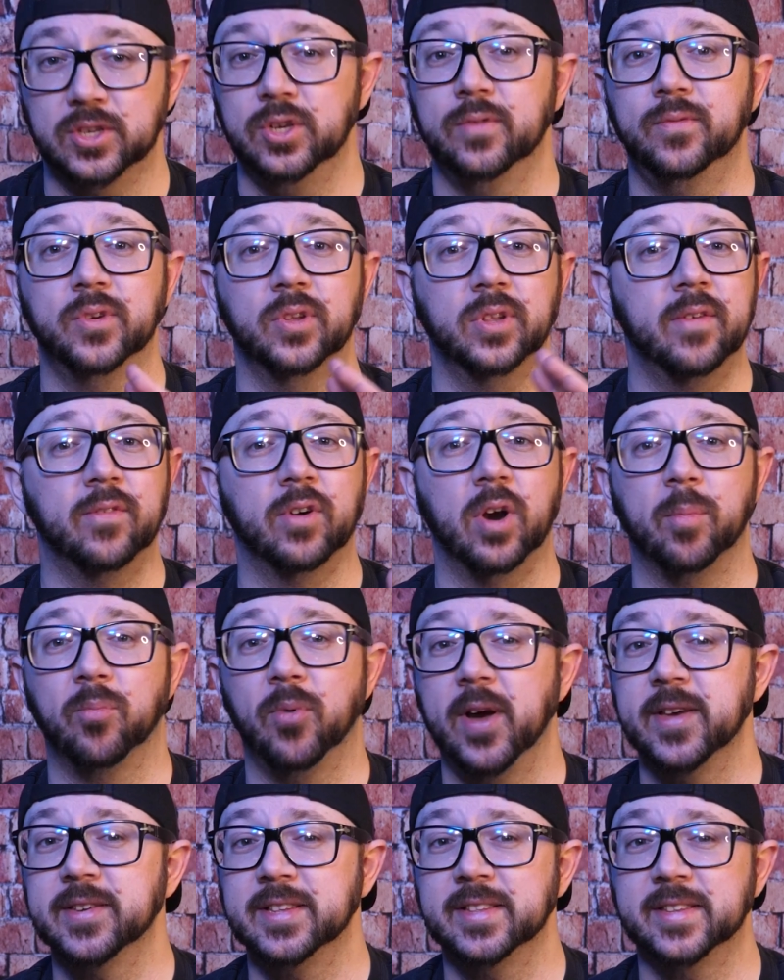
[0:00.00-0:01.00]
You've delivered a
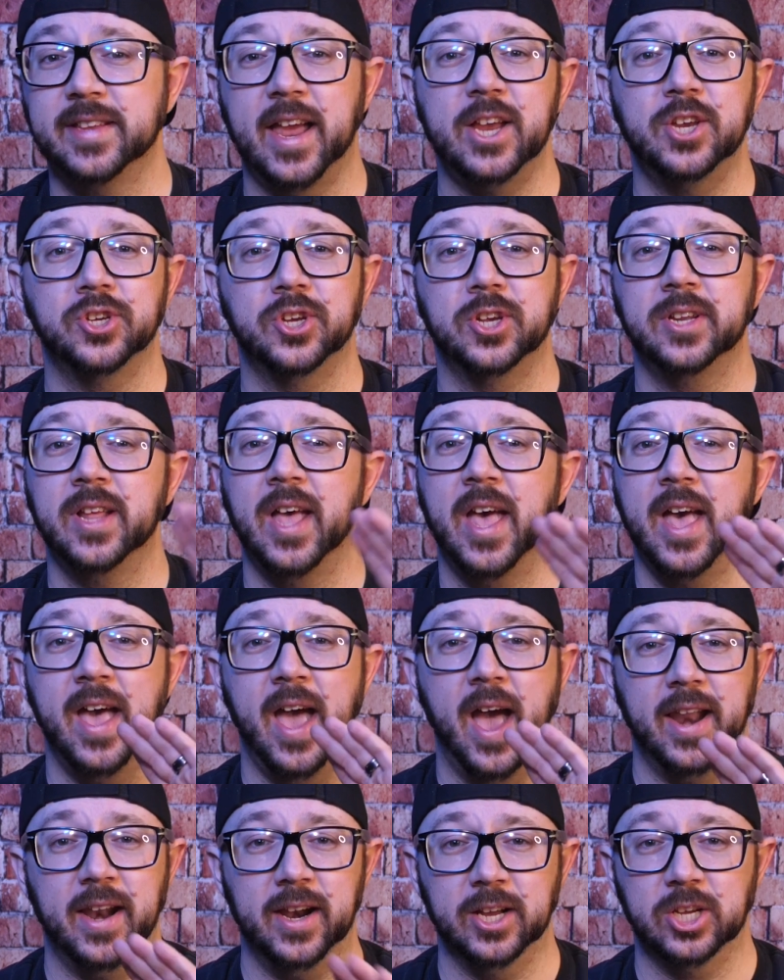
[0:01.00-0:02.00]
presentation
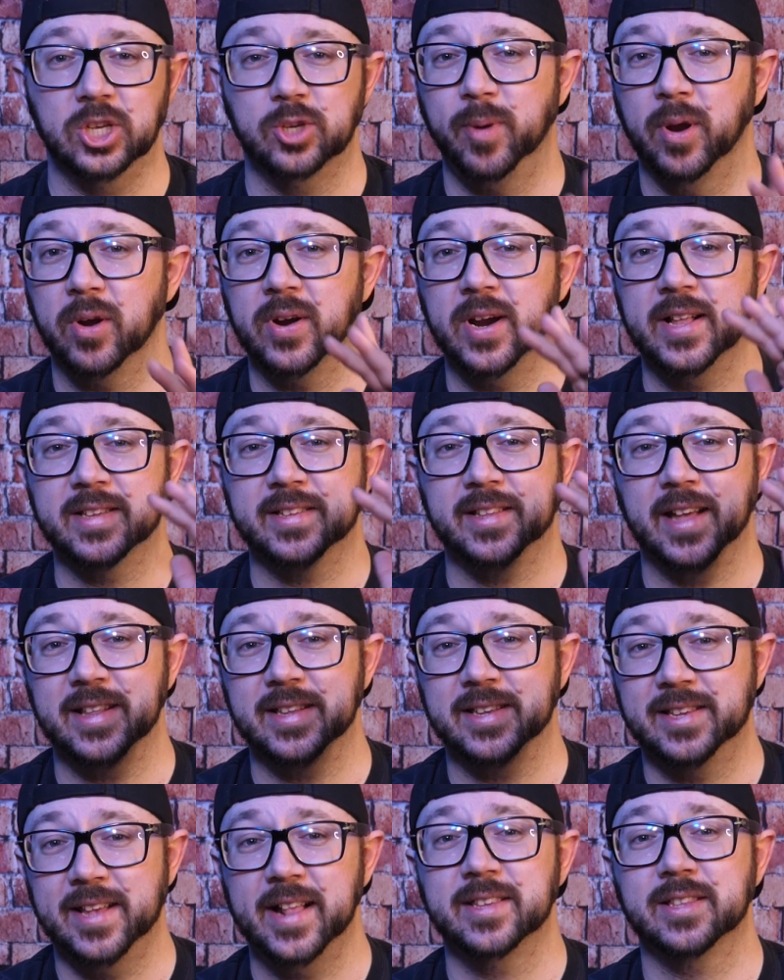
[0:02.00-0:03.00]
and an experience that
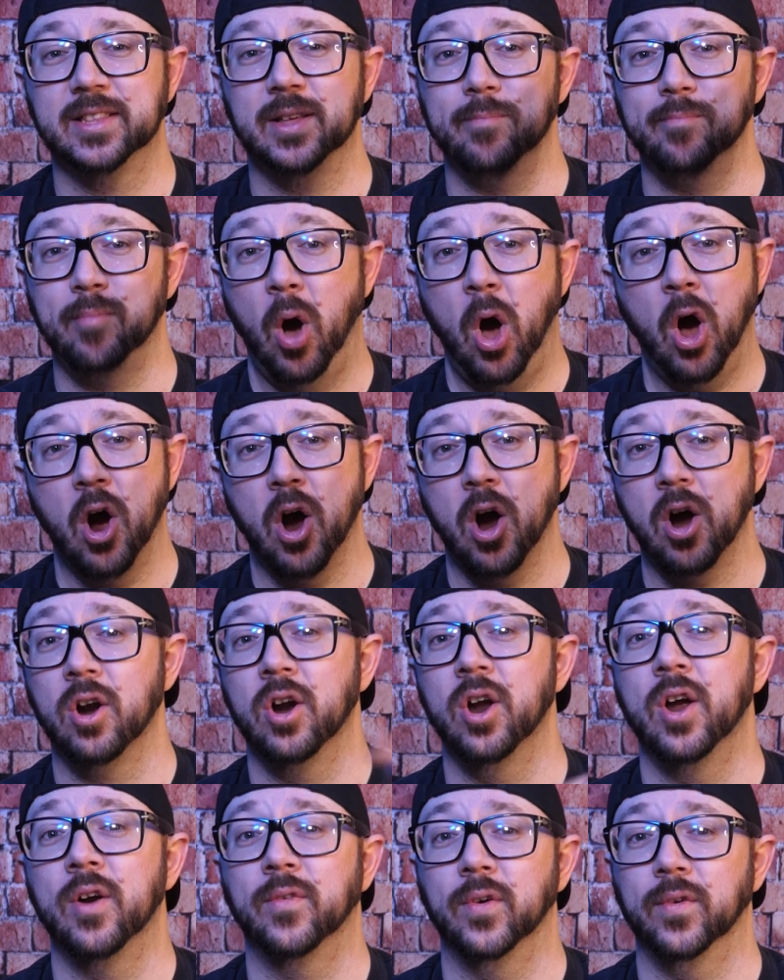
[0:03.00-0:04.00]
sets the bar
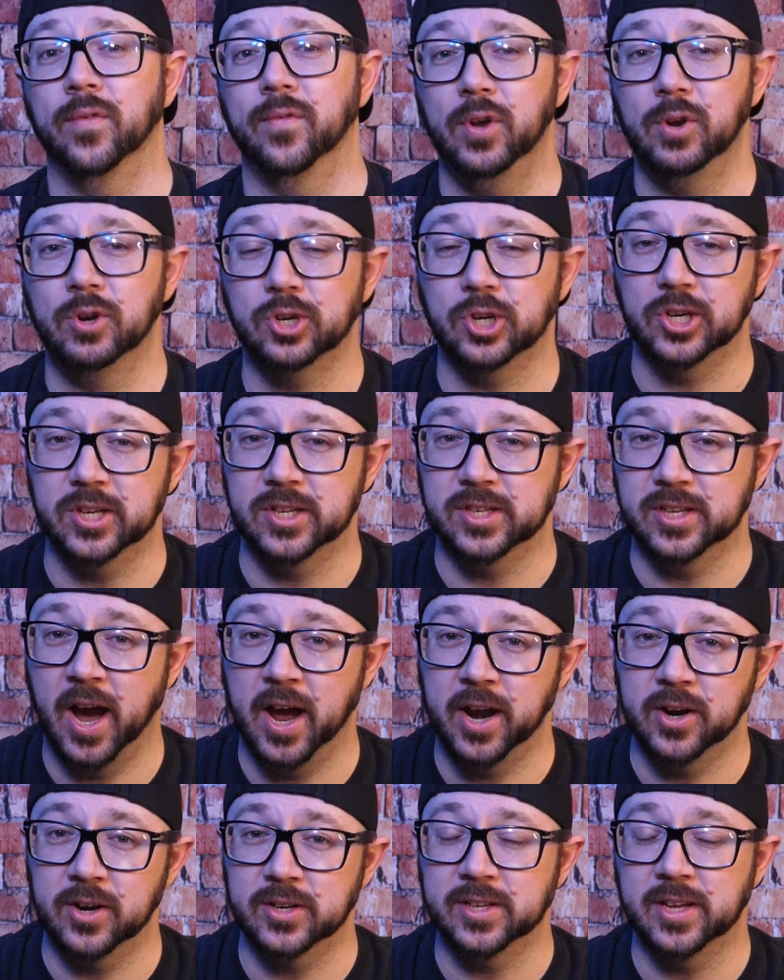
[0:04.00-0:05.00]
for future
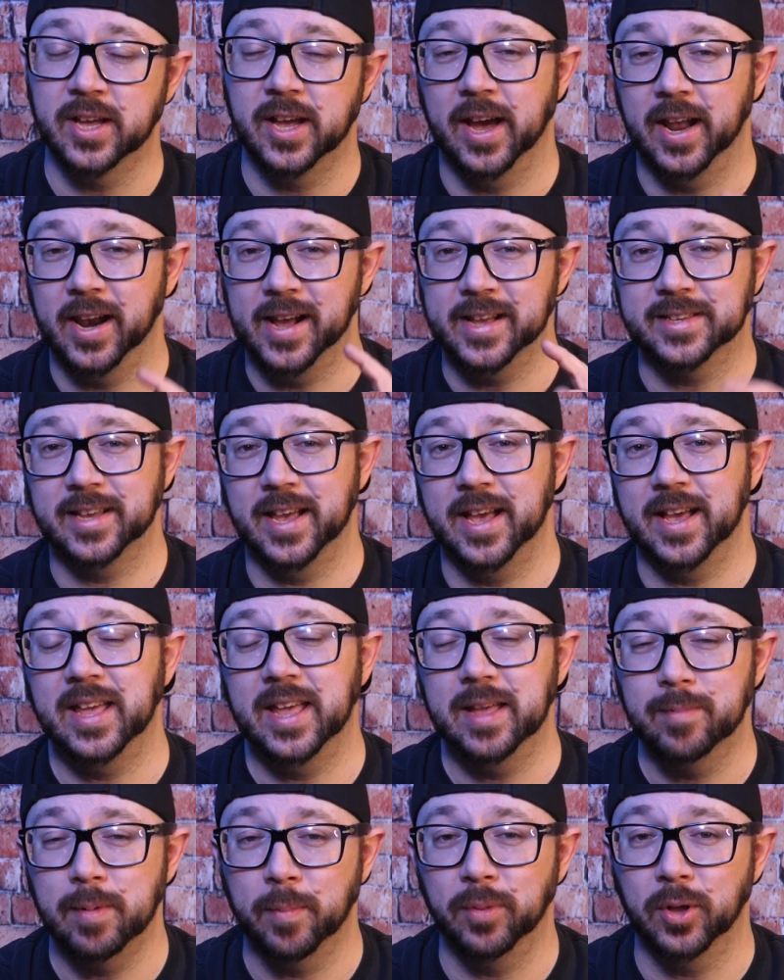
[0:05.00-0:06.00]
designers, and I say
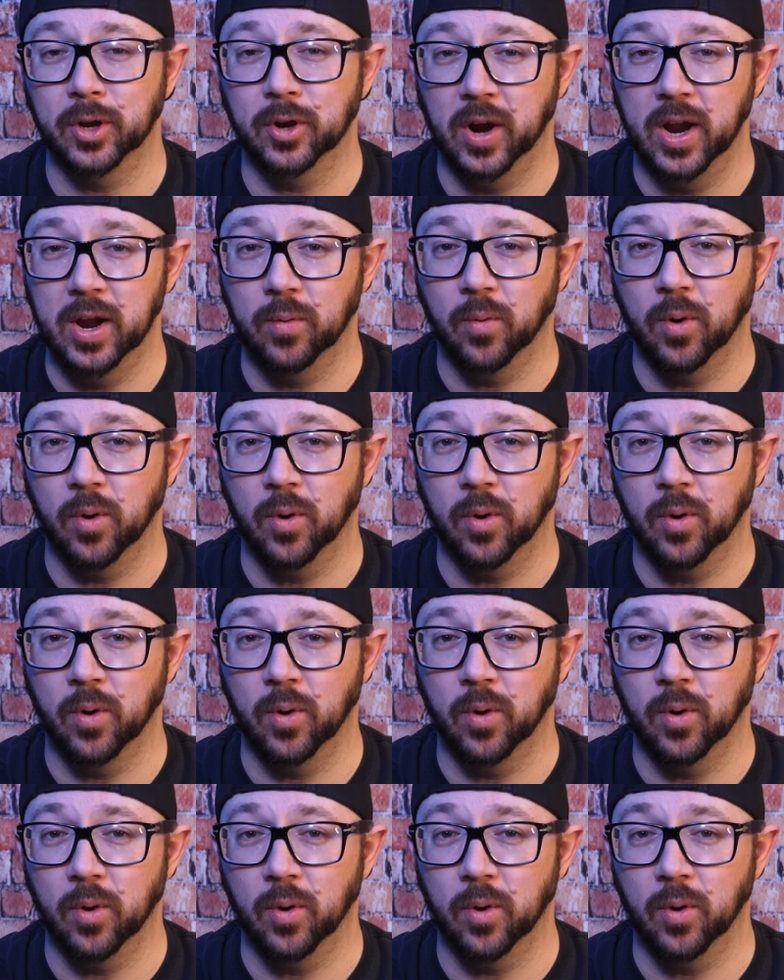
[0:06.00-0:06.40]
keep up the great